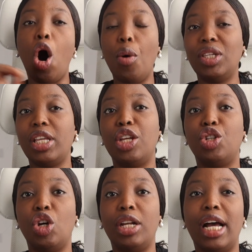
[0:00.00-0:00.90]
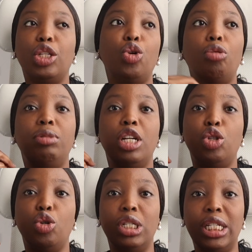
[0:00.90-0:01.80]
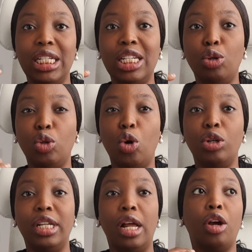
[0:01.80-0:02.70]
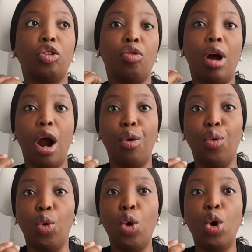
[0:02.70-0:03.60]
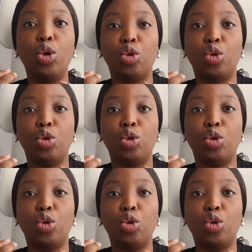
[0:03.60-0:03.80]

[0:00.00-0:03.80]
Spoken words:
always ensure that you update your details on the Electoral Roll